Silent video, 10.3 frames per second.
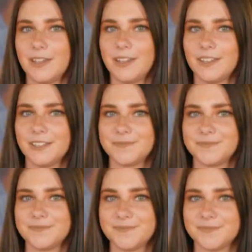
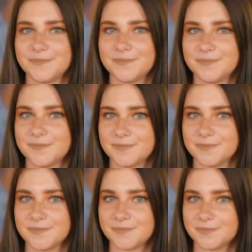
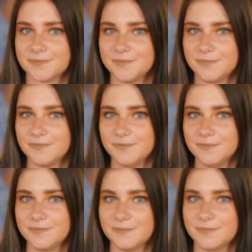
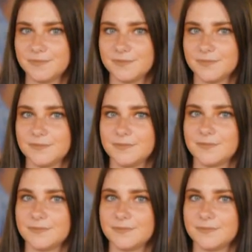No words are spoken by the person on screen.